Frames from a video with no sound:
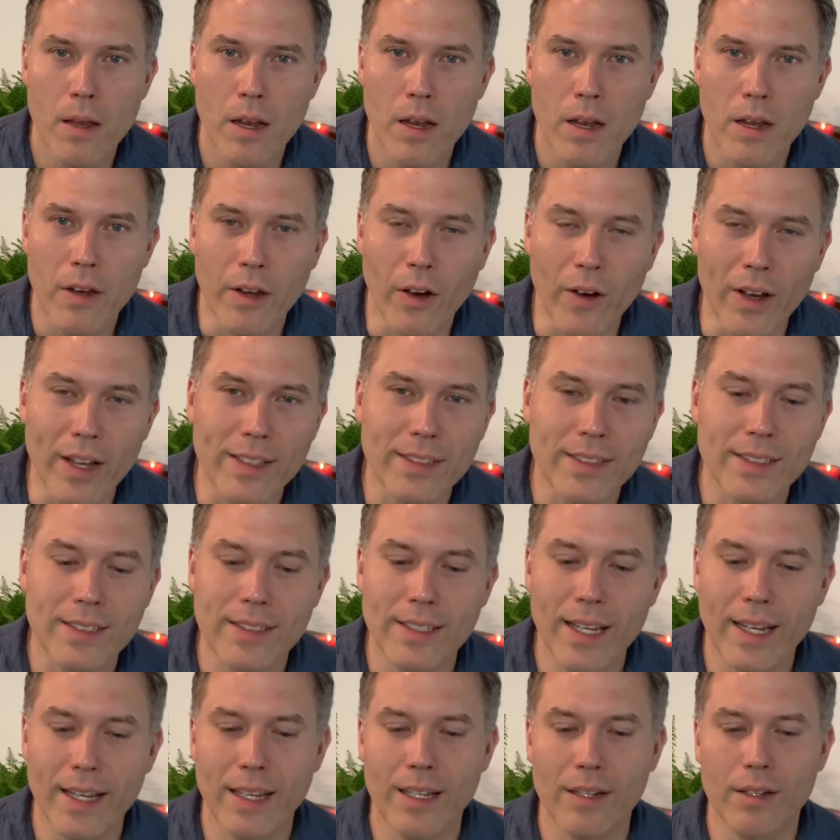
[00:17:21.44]
Now, in
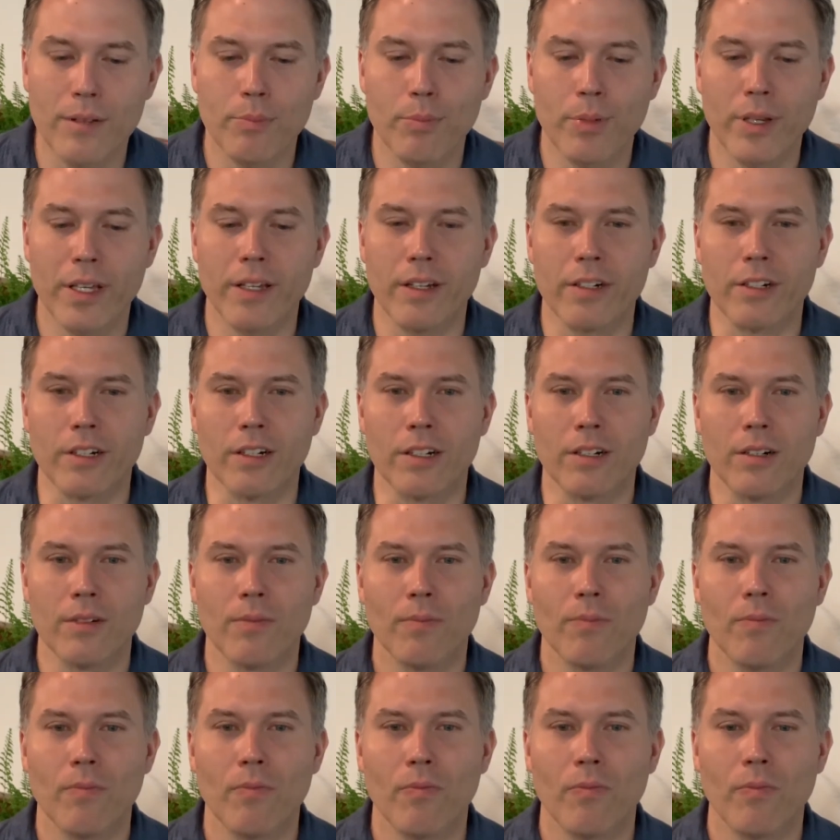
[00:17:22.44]
2 Peter,
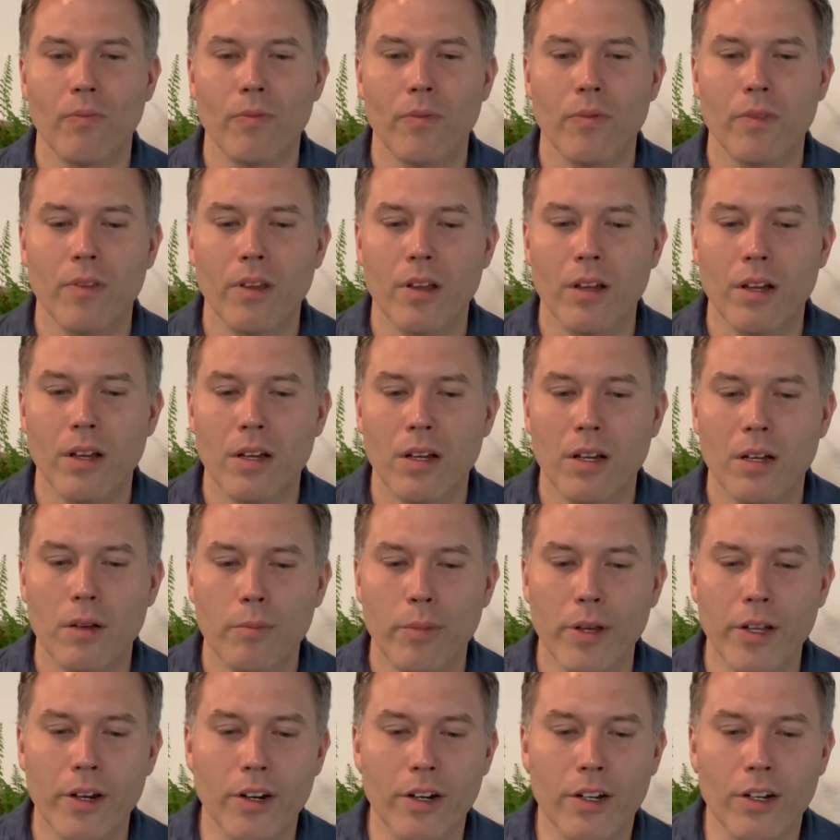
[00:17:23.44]

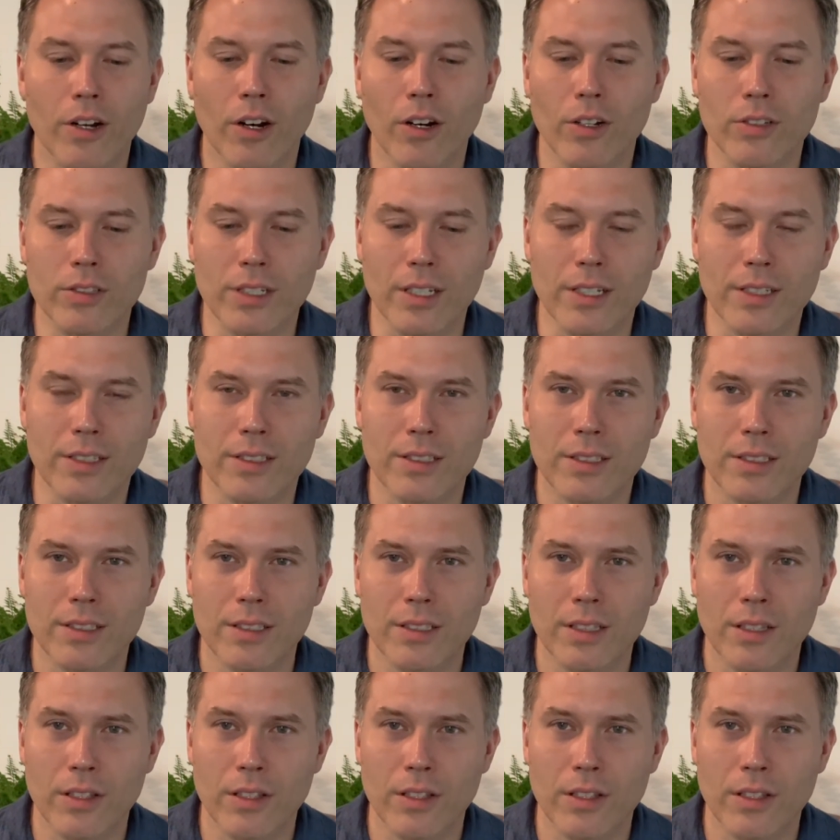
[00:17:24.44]
Peter calls us,